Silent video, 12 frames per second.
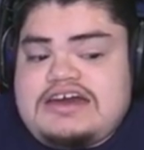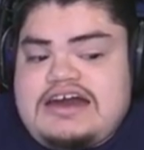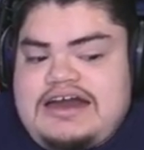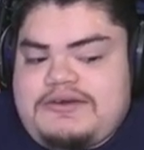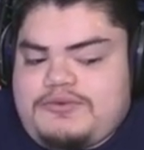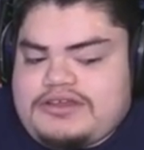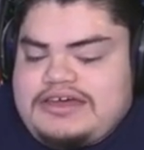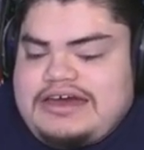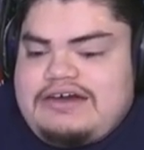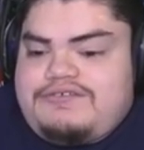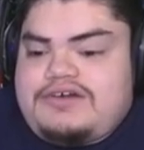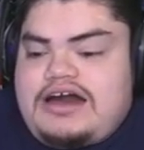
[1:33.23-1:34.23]
I really
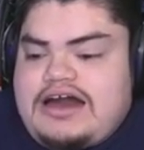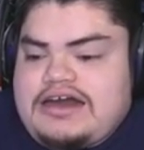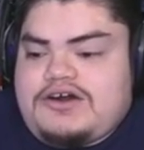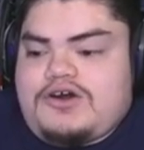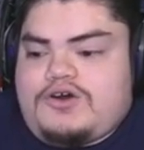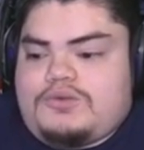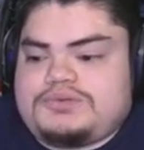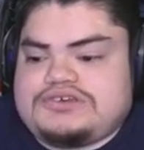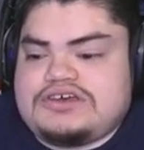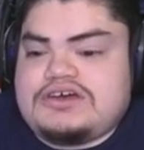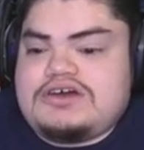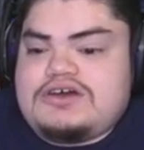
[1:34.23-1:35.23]
have high hopes
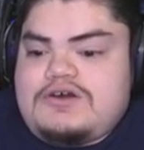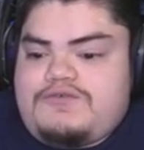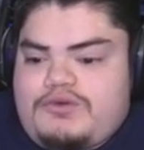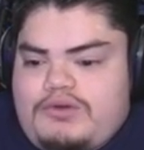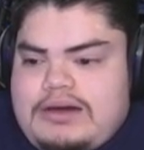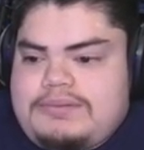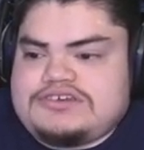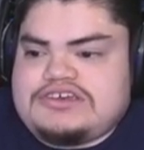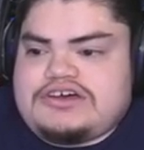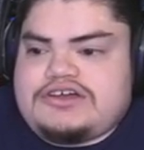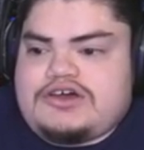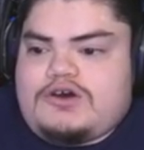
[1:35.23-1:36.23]
for Robinson
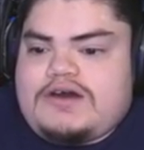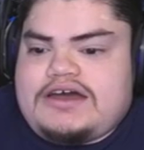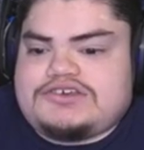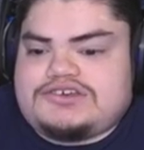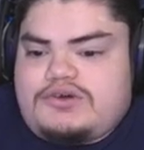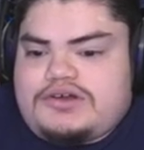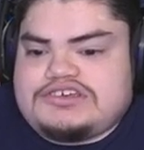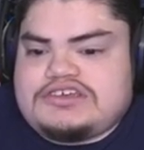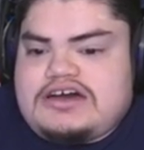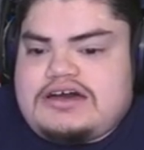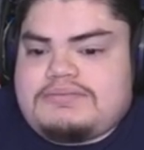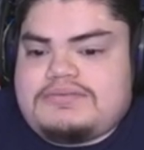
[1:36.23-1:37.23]
Cano at
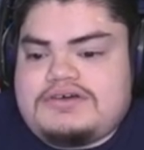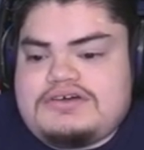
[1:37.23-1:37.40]
shortstop.